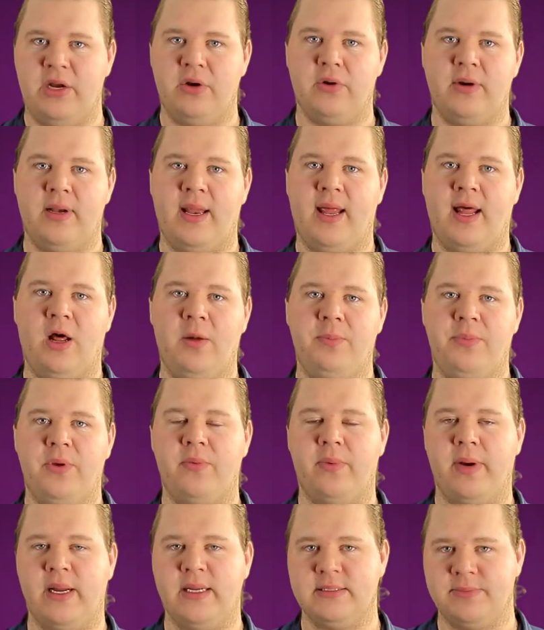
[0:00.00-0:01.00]
in order to help you
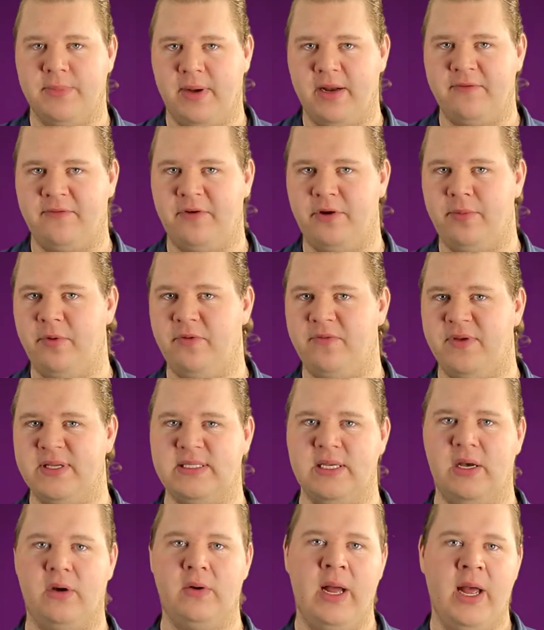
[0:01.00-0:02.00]
raise money for your movie.
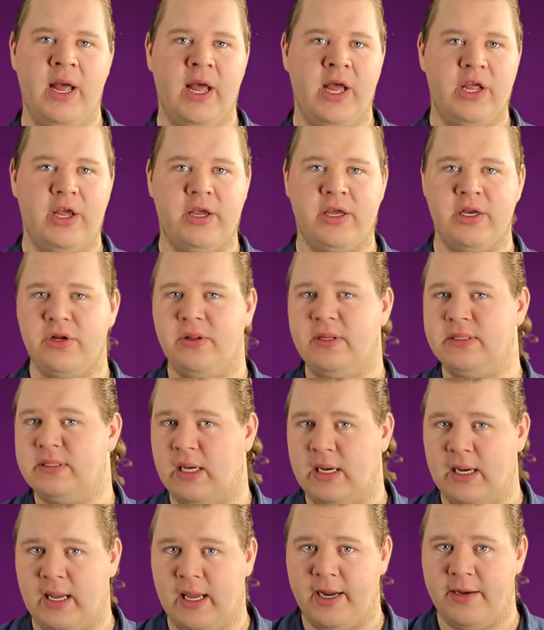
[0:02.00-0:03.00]
So you can do this
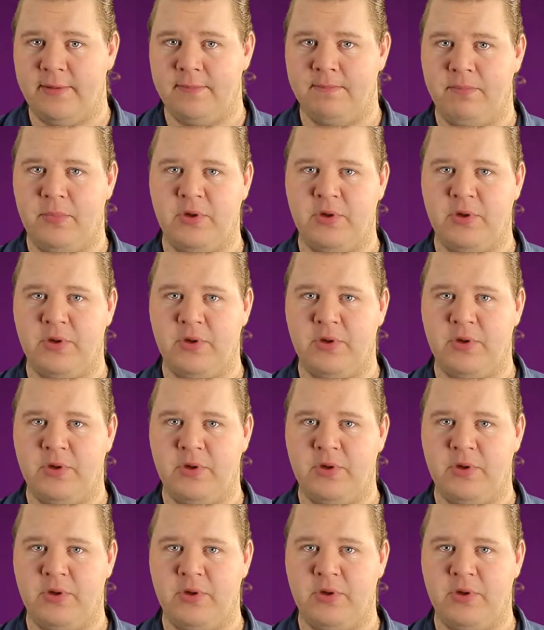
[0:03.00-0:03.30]
online.